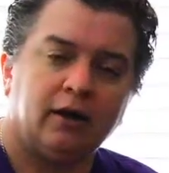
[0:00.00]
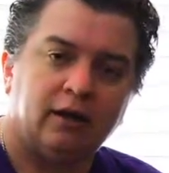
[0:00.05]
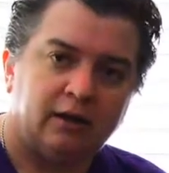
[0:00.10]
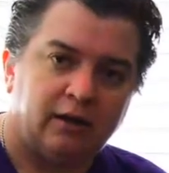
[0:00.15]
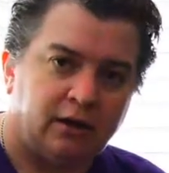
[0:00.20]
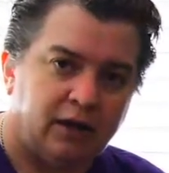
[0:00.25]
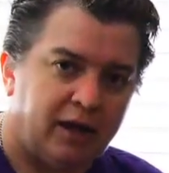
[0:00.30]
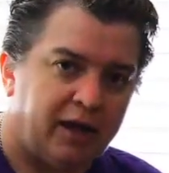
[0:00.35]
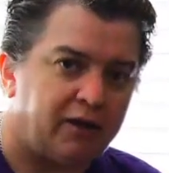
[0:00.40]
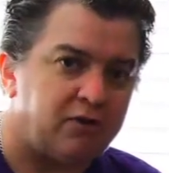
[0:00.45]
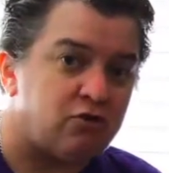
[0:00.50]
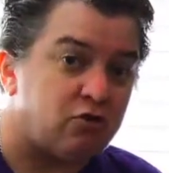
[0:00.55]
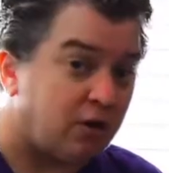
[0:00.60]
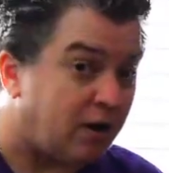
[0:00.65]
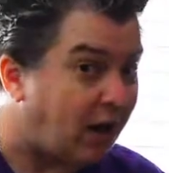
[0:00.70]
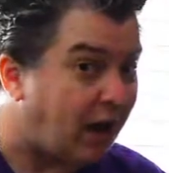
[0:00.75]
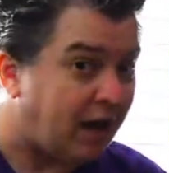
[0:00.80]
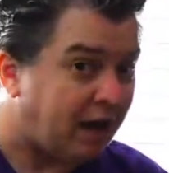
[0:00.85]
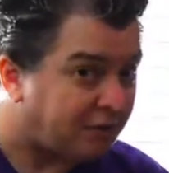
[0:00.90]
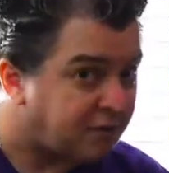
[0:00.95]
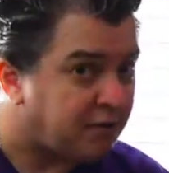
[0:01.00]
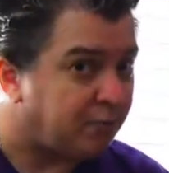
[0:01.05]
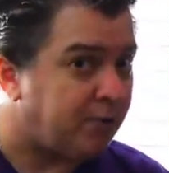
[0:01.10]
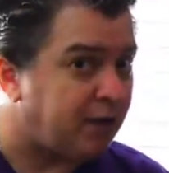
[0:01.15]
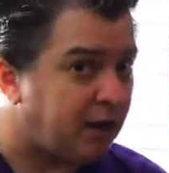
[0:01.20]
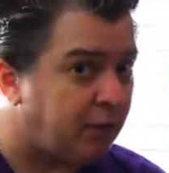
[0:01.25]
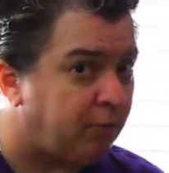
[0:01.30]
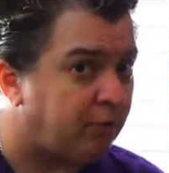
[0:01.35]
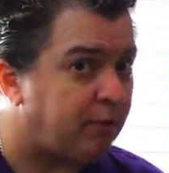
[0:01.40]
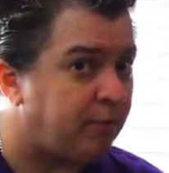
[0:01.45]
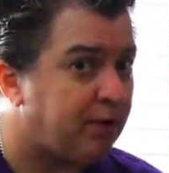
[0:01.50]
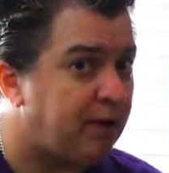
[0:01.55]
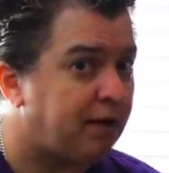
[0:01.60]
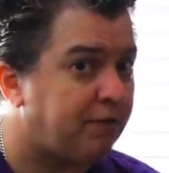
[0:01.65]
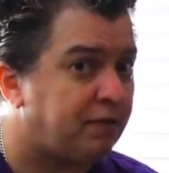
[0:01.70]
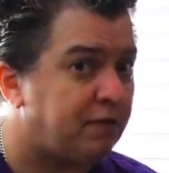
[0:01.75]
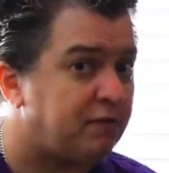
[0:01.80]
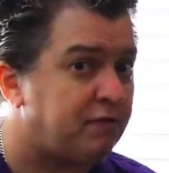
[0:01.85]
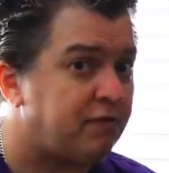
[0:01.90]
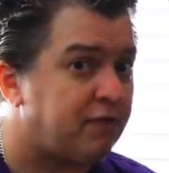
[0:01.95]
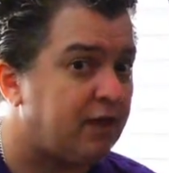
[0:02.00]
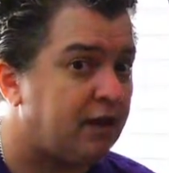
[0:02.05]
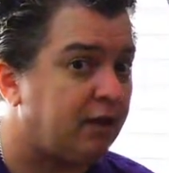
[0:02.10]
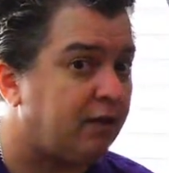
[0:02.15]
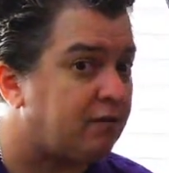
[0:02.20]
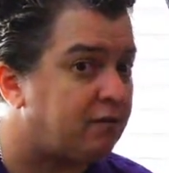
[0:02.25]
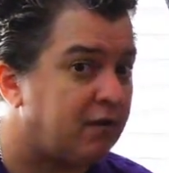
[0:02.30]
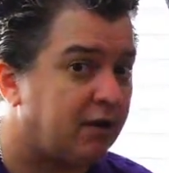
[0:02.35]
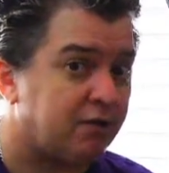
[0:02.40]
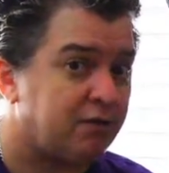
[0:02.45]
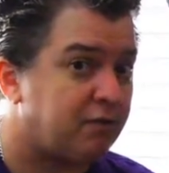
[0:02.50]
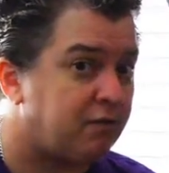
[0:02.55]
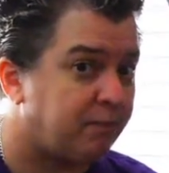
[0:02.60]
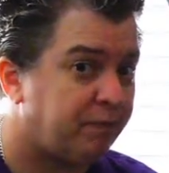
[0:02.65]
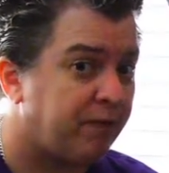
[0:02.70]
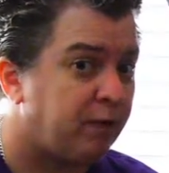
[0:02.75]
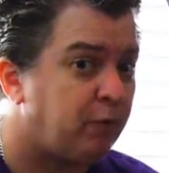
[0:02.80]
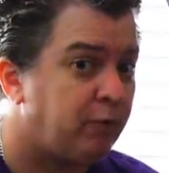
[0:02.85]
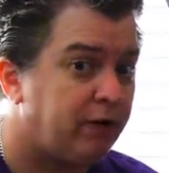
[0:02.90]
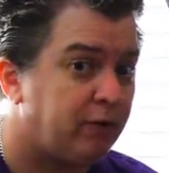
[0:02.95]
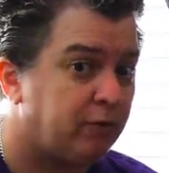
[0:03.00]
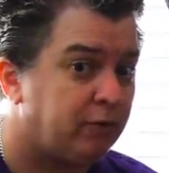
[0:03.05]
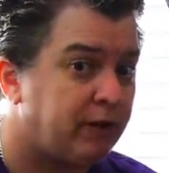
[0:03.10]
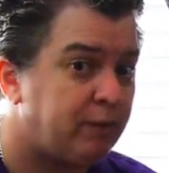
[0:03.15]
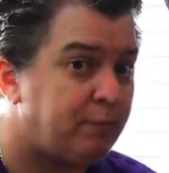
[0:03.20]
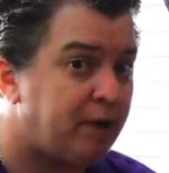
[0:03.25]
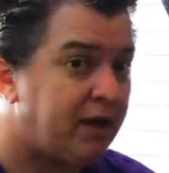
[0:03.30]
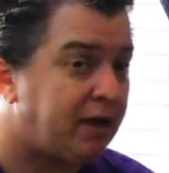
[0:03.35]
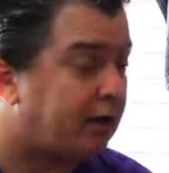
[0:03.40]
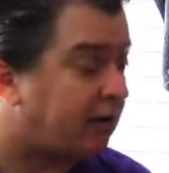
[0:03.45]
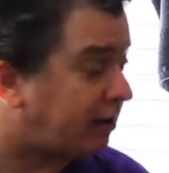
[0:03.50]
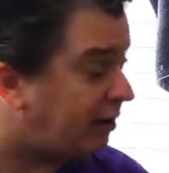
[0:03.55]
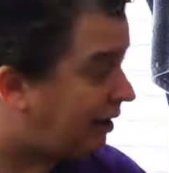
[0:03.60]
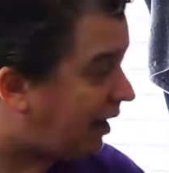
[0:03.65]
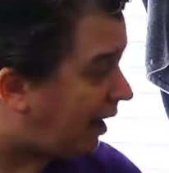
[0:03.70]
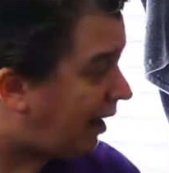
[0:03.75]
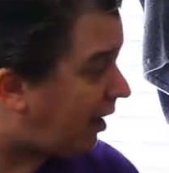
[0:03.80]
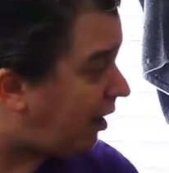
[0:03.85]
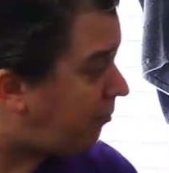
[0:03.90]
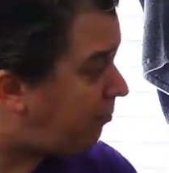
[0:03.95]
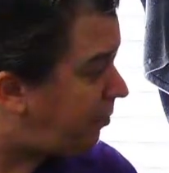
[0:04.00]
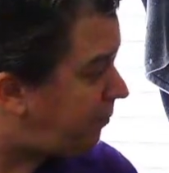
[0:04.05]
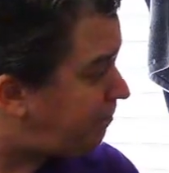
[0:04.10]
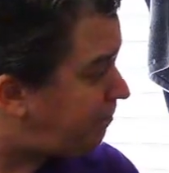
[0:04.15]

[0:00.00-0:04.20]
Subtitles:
Nature has to be able to make this thing. It's not something we only make in a lab.